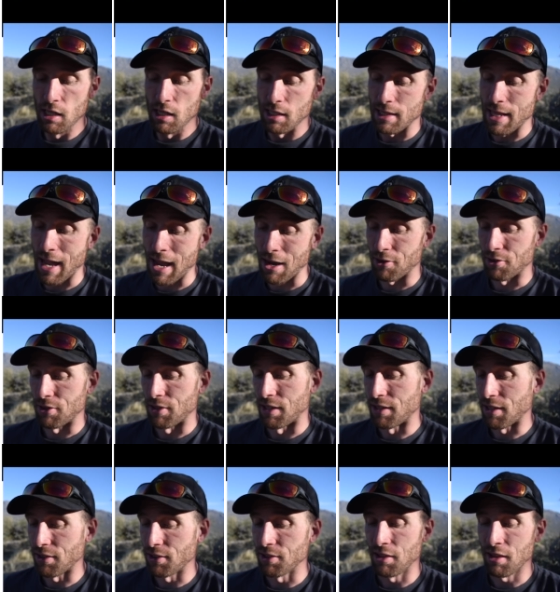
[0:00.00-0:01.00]
Now,
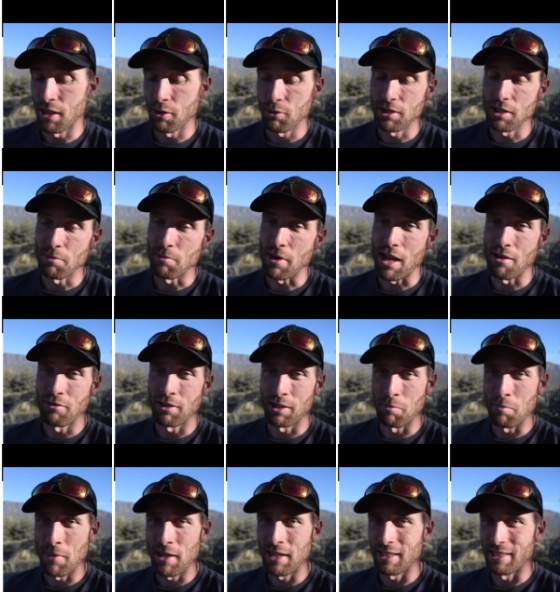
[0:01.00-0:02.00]
another thing with the Mavic
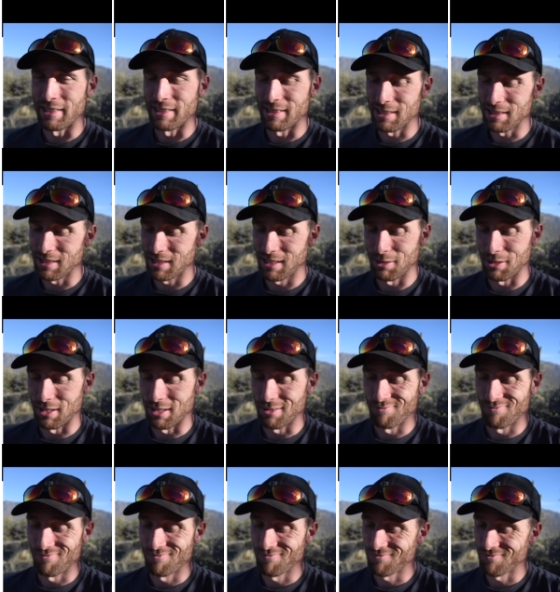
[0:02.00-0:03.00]
Mini is this is
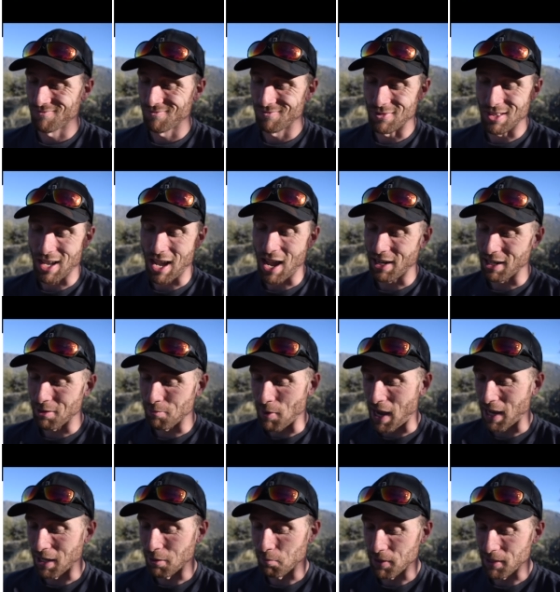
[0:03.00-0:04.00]
not, in
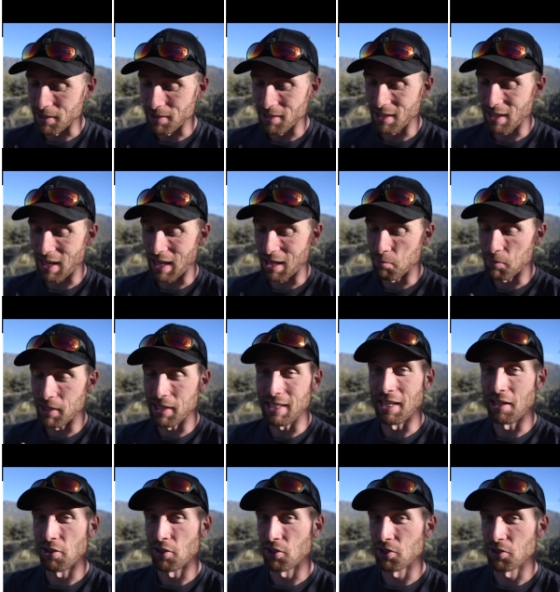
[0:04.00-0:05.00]
my opinion, a
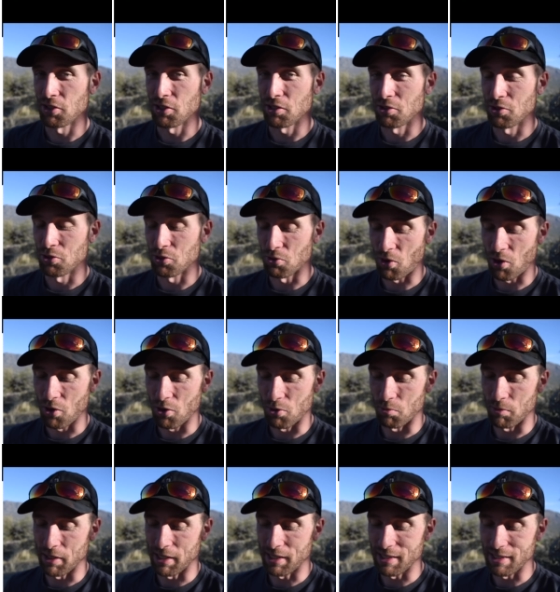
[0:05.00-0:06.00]
beginner's
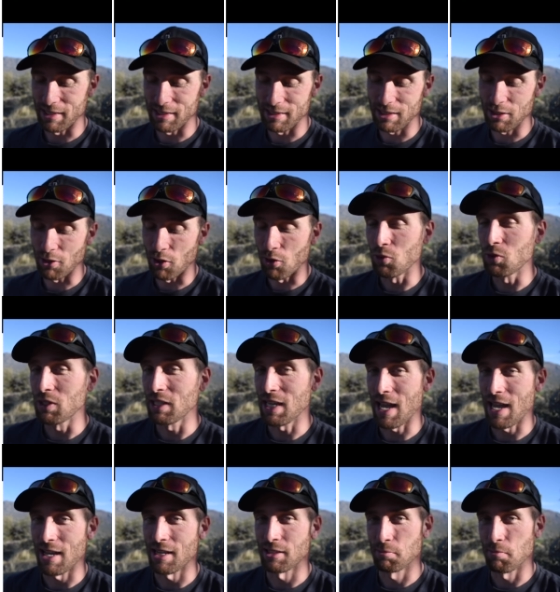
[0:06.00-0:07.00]
drone because it only
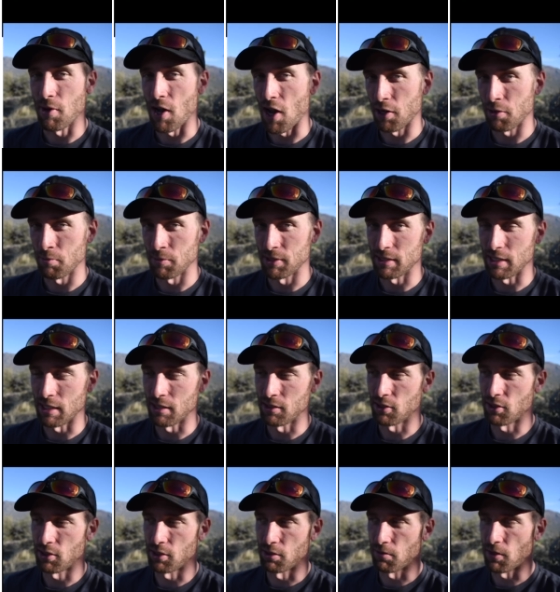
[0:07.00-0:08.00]
has bottom
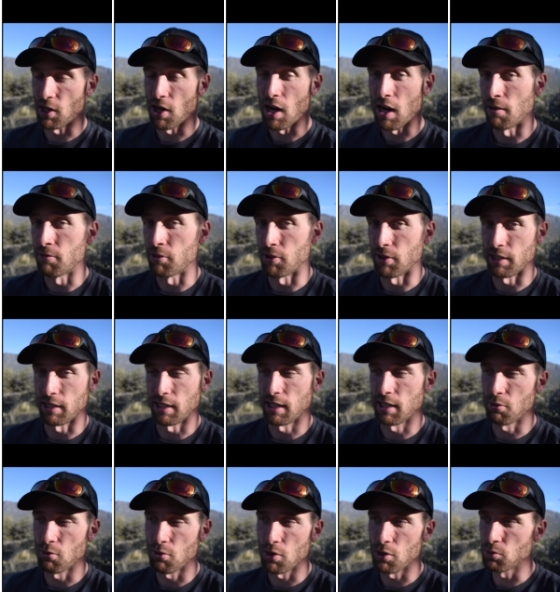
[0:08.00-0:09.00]
sensors for hovering.
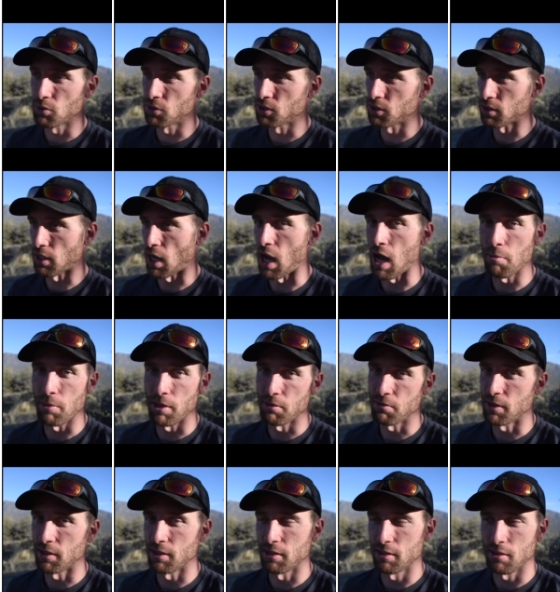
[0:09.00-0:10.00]
It won't stop
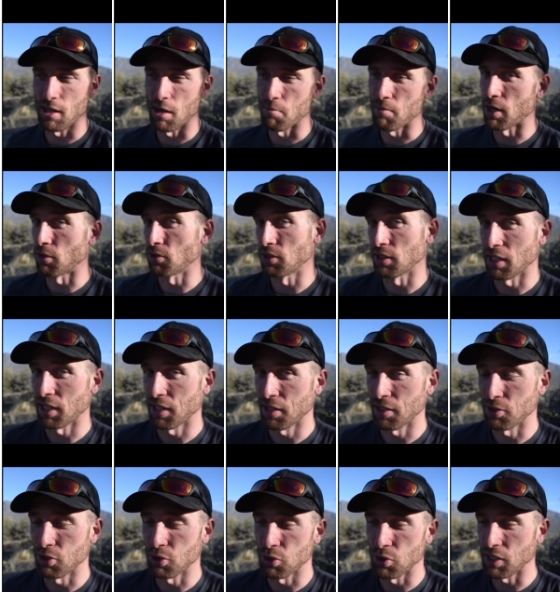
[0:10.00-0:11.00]
if it's about to hit
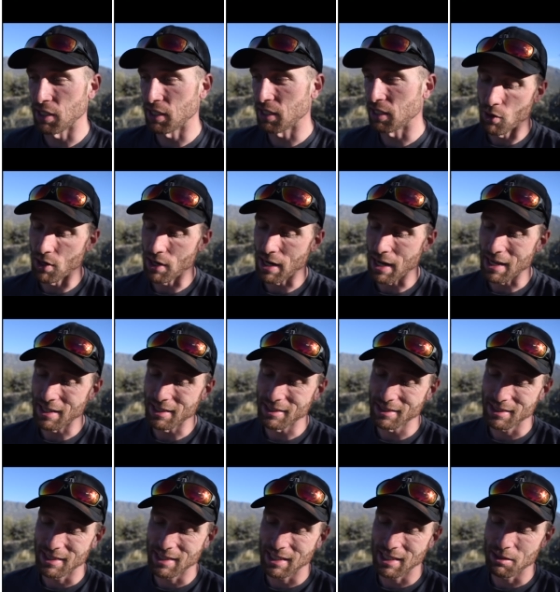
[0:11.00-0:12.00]
a tree,
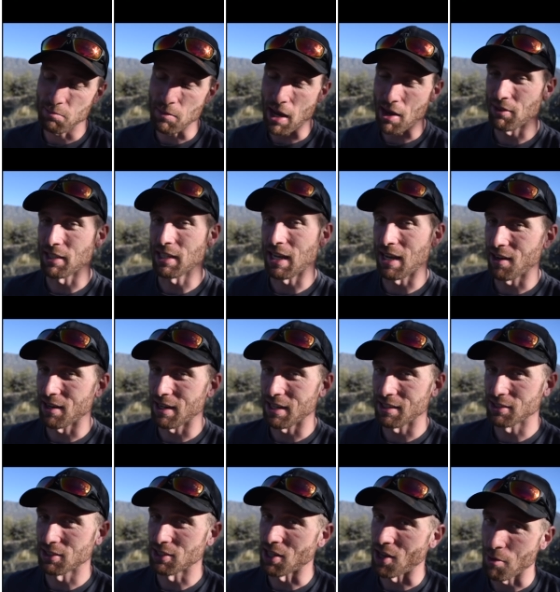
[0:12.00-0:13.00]
whereas the Mavic Air
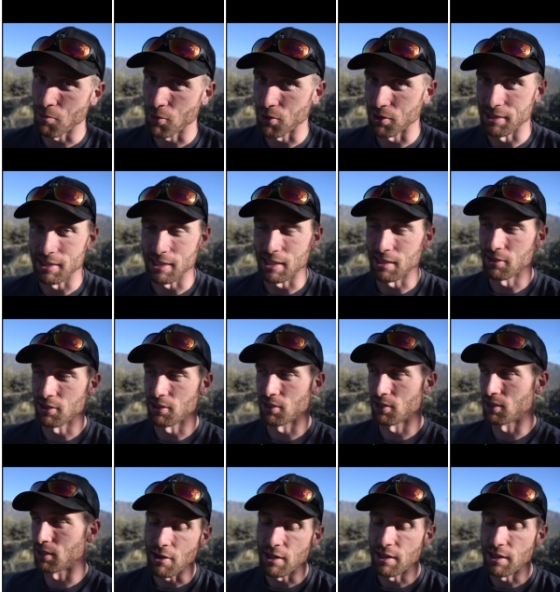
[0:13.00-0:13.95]
has a lot more sensors.